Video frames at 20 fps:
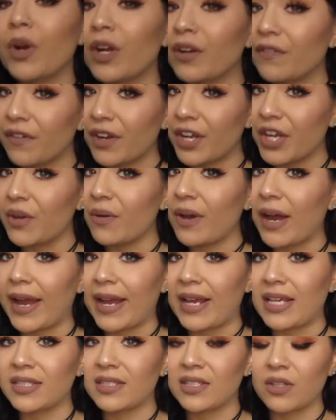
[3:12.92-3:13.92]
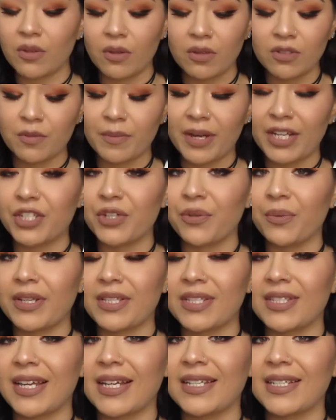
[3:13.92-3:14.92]
work for you guys. So those are my 2
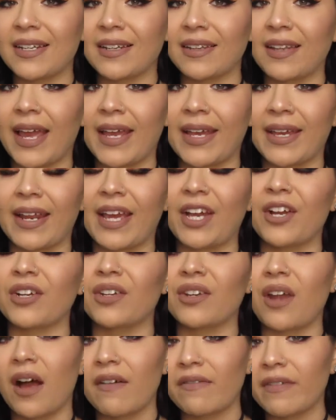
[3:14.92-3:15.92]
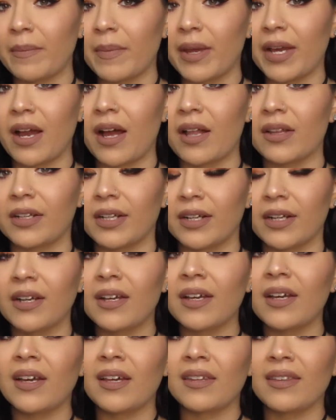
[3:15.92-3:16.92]
reasons I didn't like it. I could not find my color.
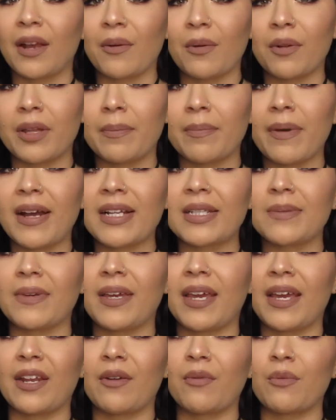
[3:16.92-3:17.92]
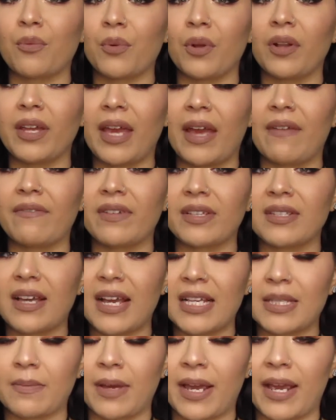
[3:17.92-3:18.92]
That really bugged me, and it really
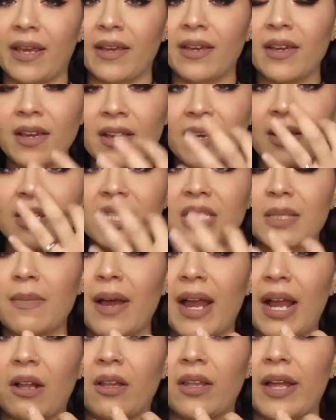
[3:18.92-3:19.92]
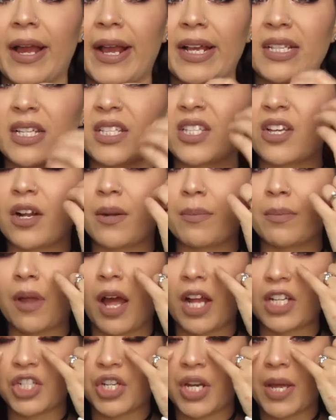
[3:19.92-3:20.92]
emphasized my smile lines. It started
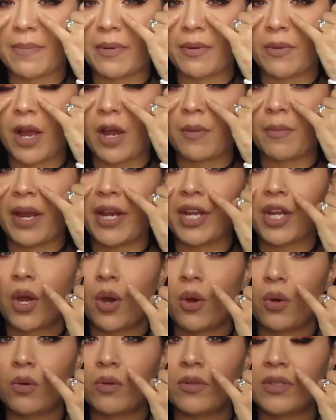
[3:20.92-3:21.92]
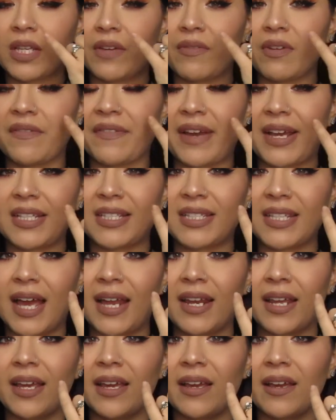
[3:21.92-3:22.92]
blotching up around my nose even if I
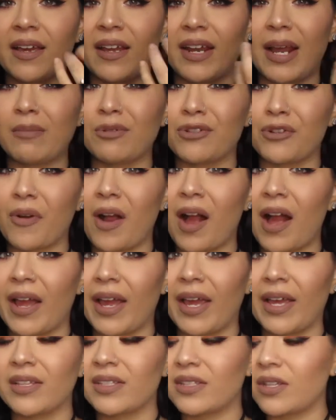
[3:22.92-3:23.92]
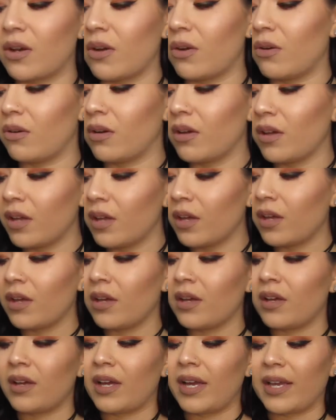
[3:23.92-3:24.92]
set it, and I'm dry. So
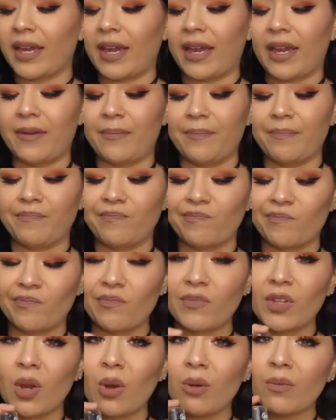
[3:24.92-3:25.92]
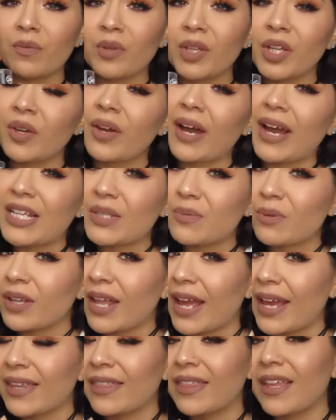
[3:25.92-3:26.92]
again, hopefully you guys will
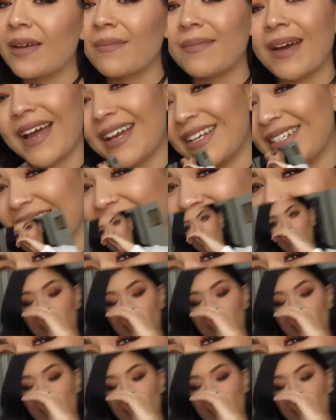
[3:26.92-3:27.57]
like them. I did.